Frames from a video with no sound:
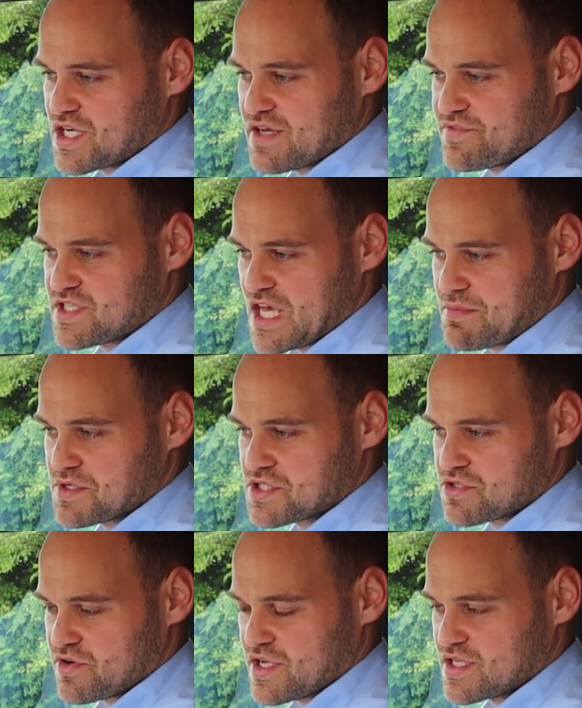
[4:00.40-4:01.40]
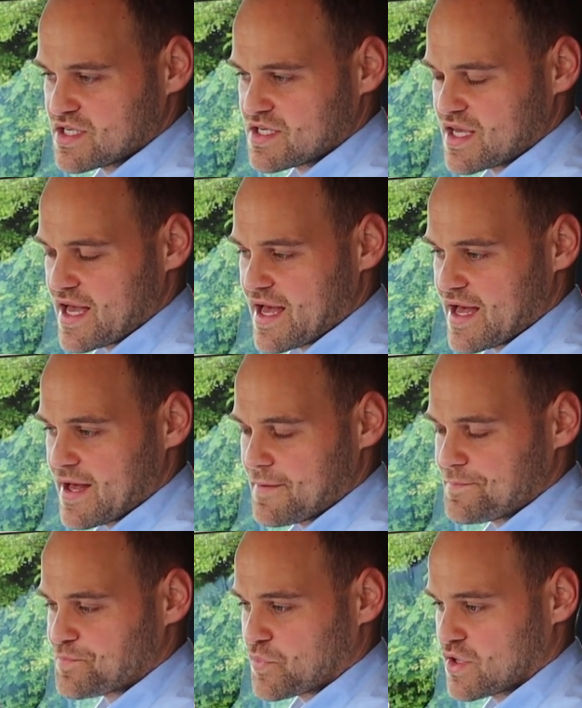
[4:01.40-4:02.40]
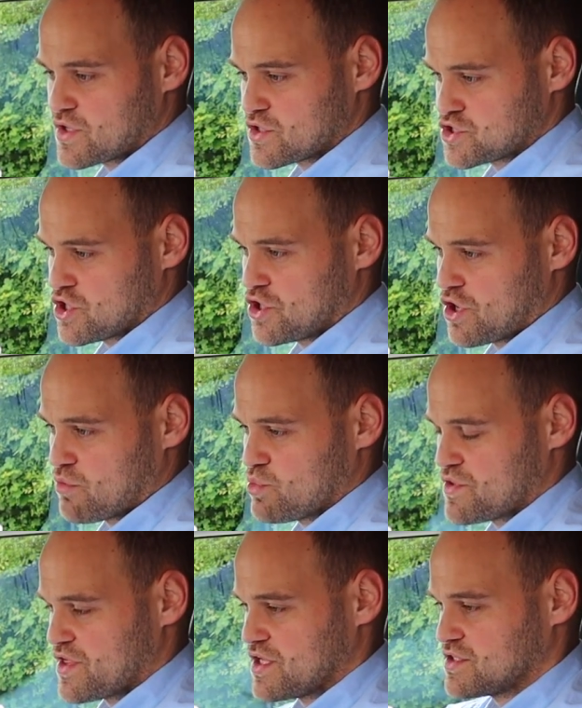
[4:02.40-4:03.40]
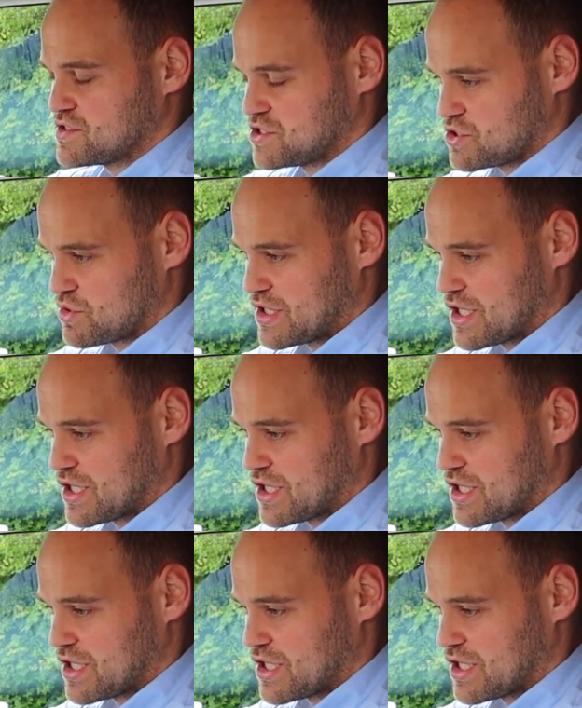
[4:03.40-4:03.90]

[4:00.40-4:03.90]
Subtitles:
infotainment screen turn on with a Suzuki